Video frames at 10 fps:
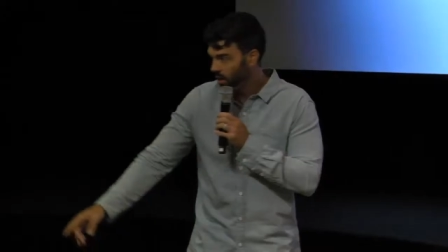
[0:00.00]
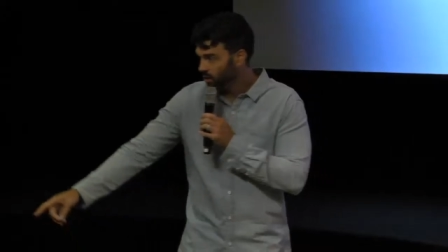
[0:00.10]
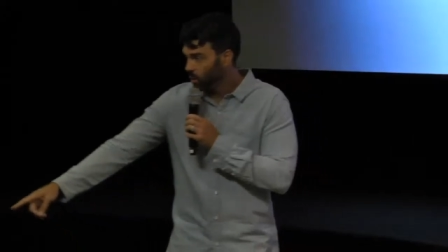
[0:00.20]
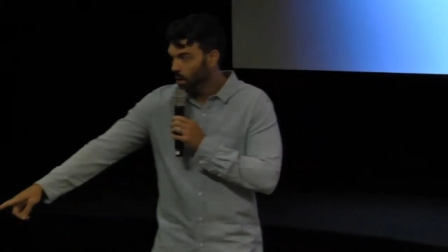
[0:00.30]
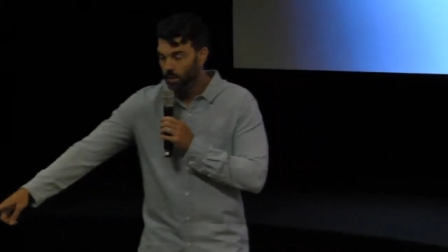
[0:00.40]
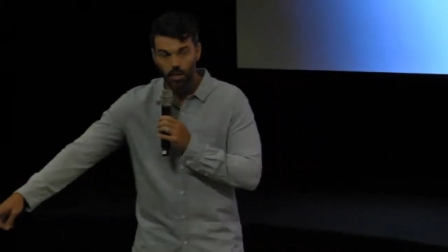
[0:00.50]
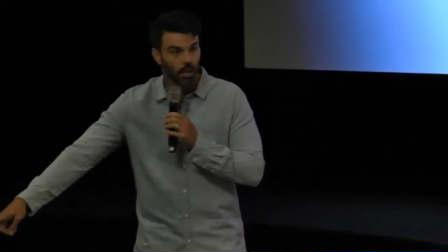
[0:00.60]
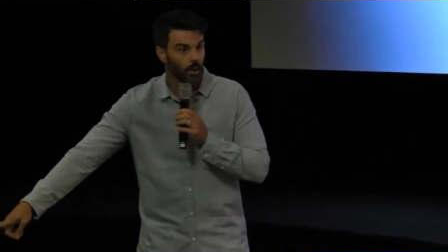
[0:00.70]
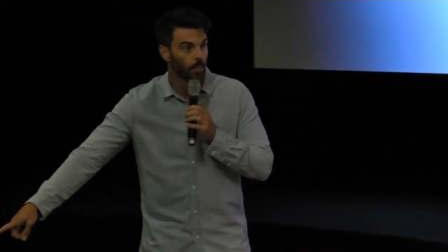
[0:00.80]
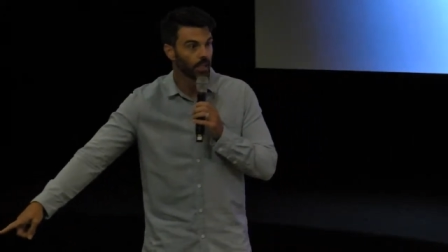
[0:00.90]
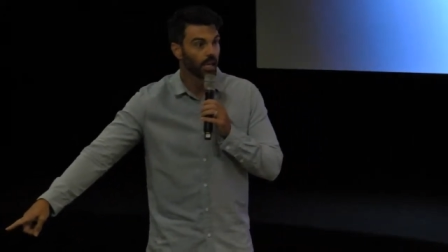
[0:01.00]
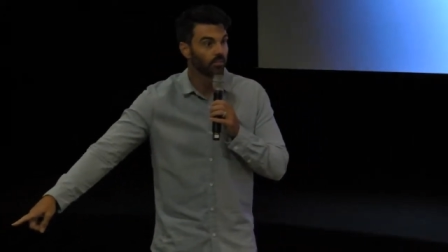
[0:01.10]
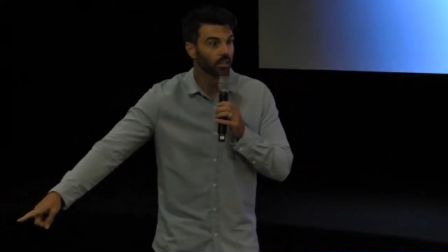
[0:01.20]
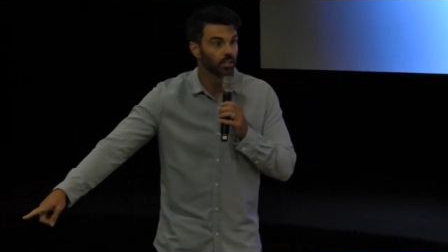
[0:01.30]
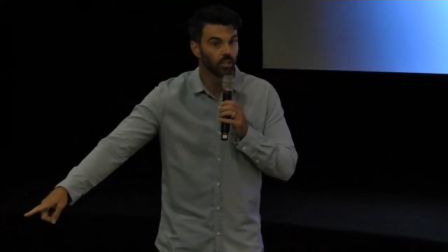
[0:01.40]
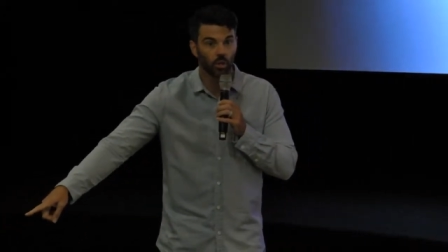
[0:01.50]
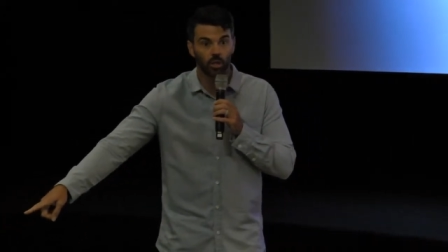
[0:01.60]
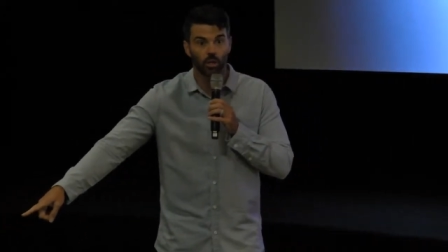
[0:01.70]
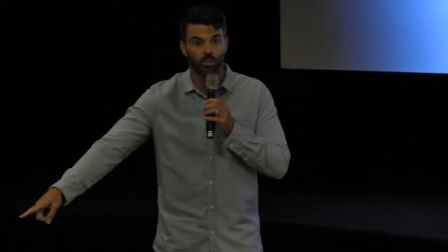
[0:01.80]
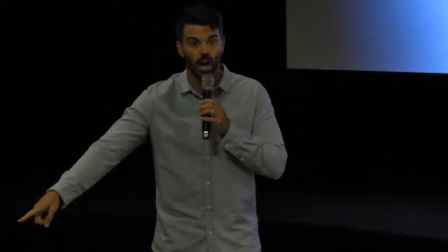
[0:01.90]
woman, gifted to do your
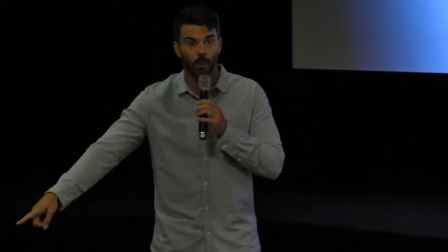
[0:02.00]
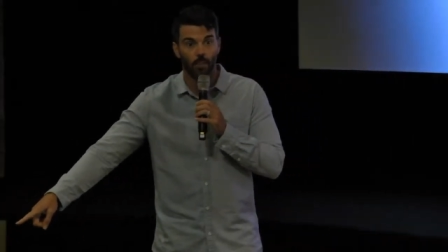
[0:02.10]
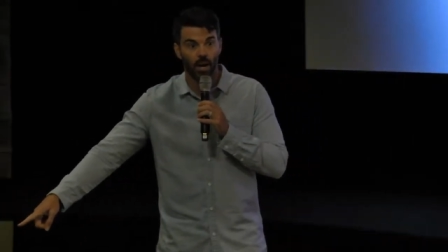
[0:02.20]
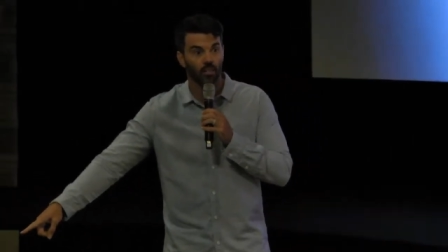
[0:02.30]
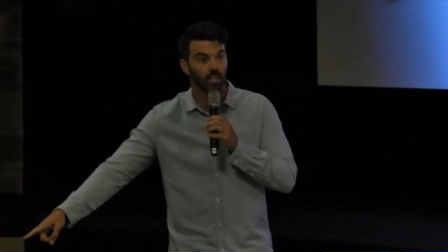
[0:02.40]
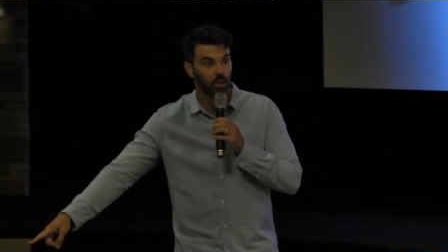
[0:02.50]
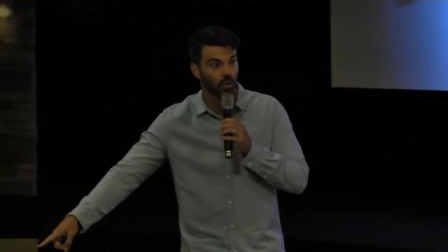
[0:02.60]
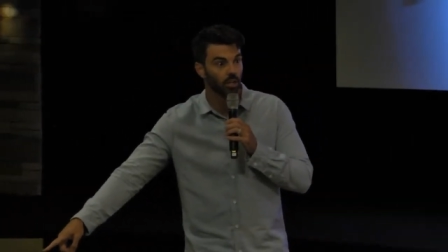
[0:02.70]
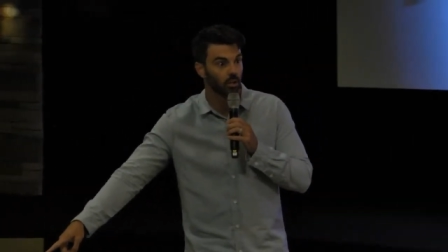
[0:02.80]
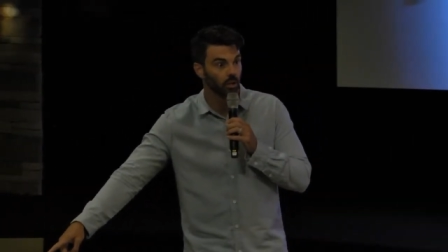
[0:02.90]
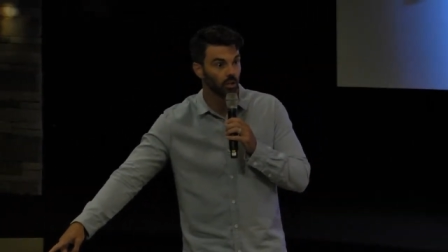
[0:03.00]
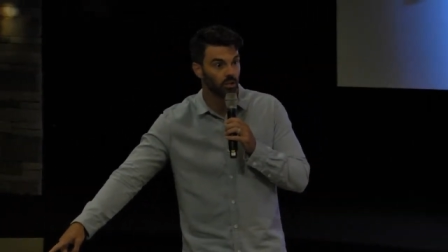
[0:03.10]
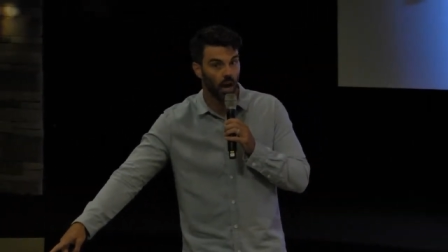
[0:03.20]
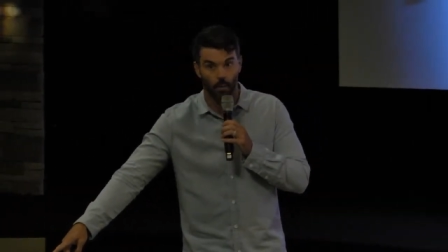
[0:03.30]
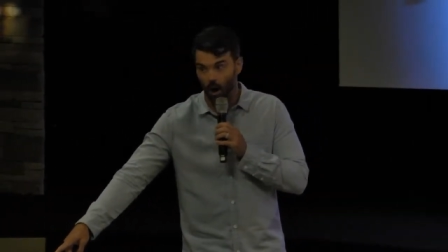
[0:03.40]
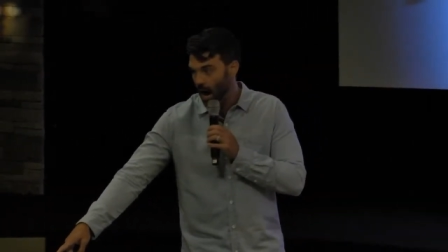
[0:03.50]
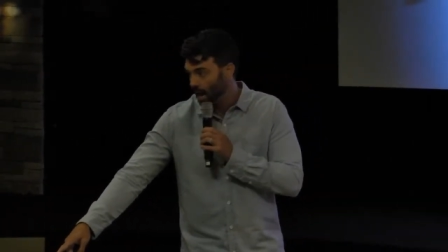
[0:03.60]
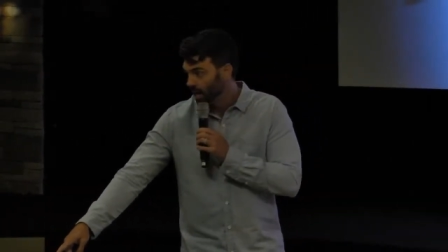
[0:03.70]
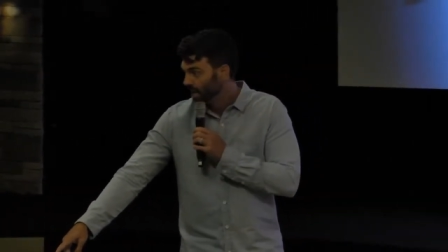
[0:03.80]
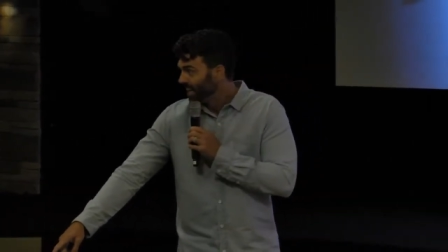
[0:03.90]
job better than you can do your job, all right?
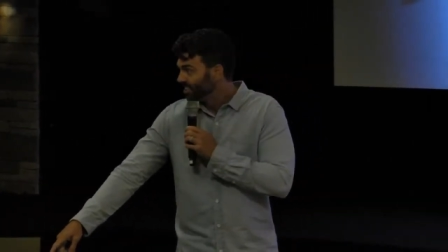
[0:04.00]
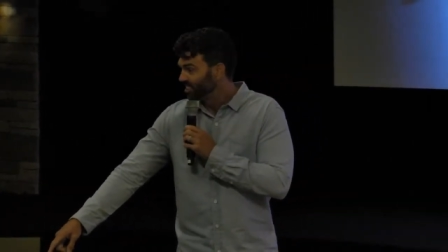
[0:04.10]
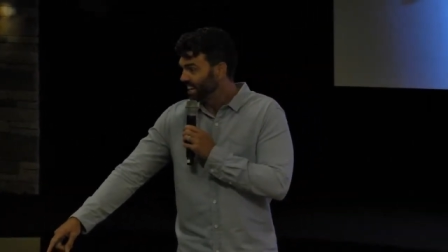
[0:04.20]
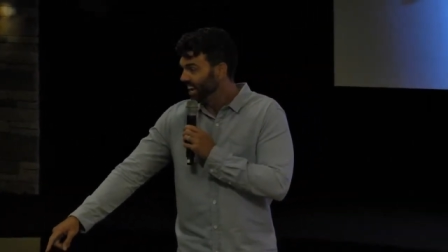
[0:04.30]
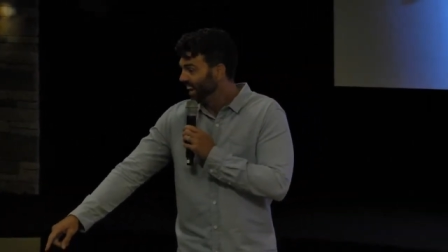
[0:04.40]
She,